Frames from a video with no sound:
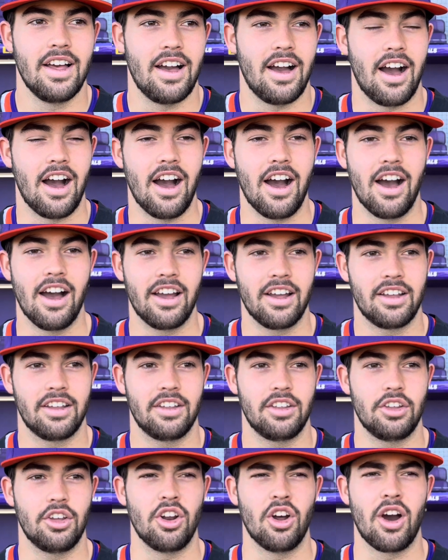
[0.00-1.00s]
I
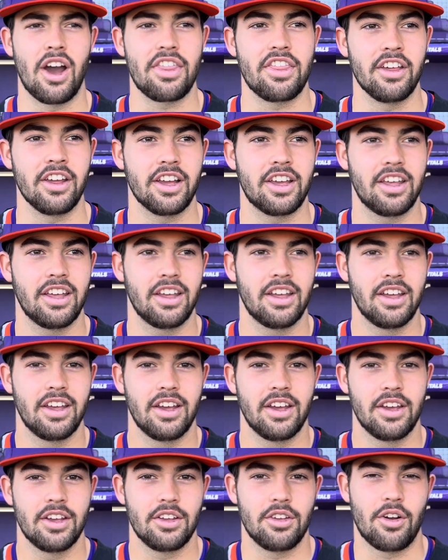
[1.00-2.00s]

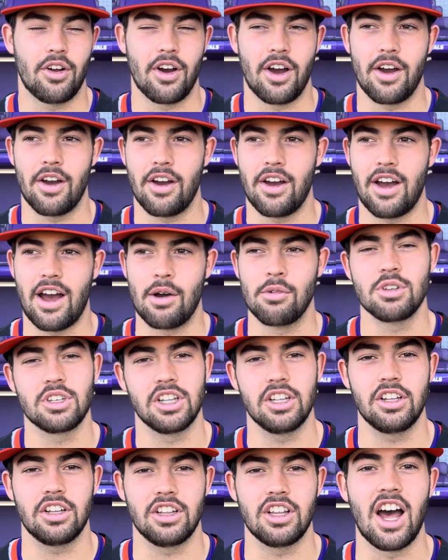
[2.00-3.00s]
was a
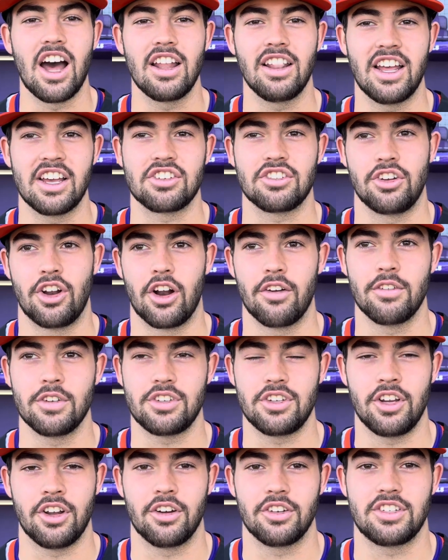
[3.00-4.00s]
lot less nervous.
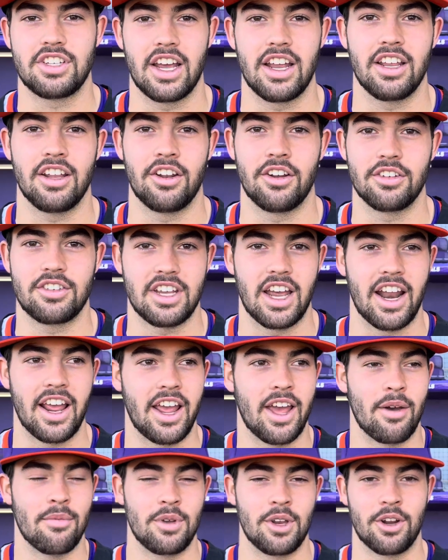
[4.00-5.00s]
You know, 10
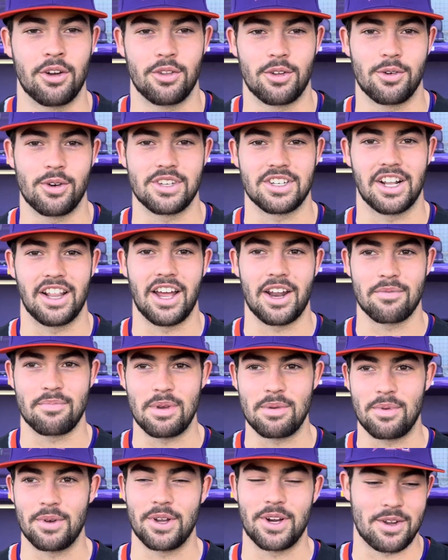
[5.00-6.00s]
a.m. You know, there wasn't a lot of
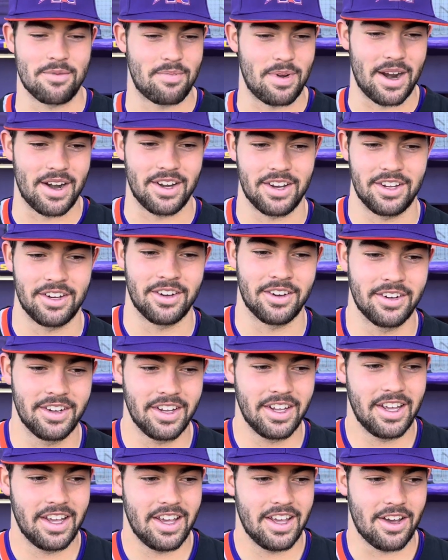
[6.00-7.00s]
people here compared
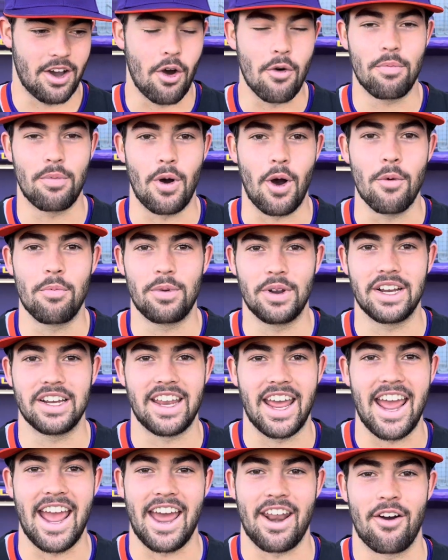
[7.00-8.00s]
to opening
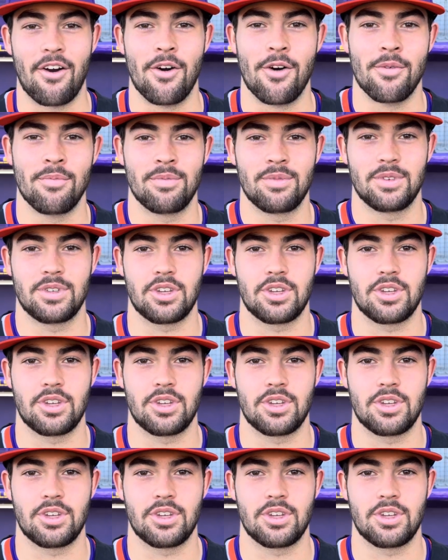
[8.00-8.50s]
day at home.